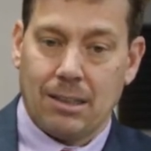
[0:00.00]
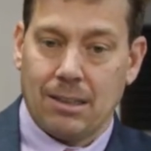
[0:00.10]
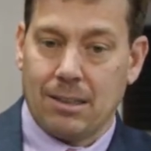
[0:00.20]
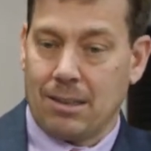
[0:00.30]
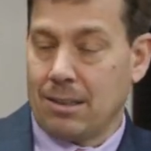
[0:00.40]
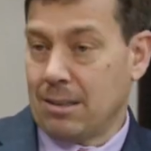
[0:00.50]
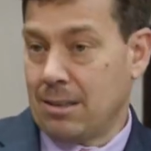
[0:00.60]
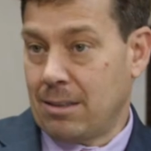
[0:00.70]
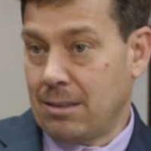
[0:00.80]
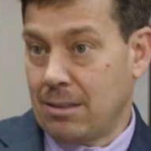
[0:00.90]

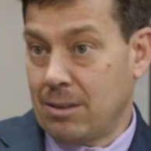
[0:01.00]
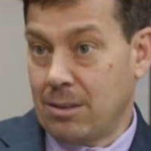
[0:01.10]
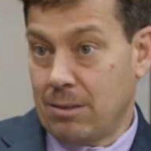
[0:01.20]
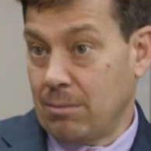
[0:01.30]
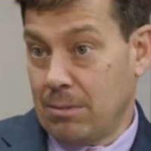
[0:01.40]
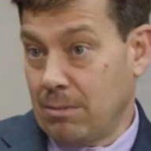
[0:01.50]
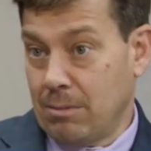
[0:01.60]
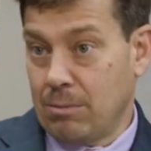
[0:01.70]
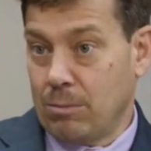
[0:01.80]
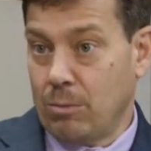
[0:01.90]
is
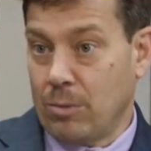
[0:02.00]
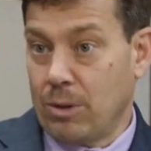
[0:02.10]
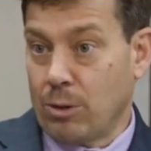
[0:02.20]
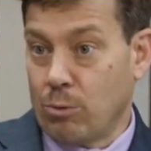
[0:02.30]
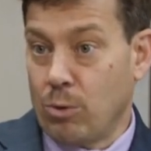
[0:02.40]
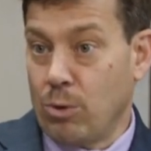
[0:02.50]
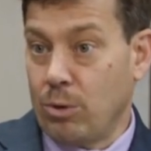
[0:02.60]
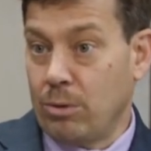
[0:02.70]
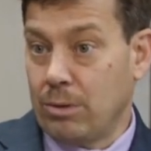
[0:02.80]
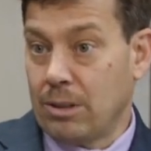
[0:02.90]
their
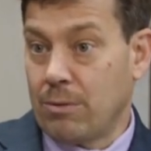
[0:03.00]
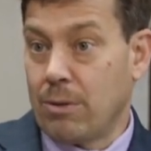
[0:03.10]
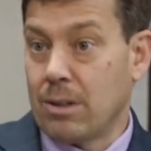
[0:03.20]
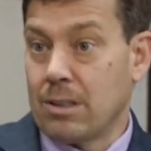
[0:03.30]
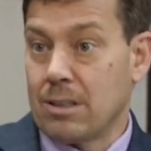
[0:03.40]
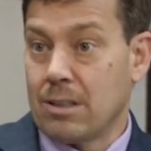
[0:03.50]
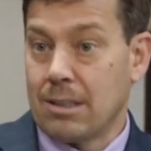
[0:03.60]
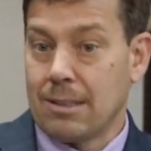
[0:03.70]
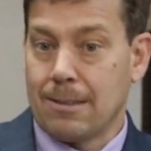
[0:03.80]
role as far as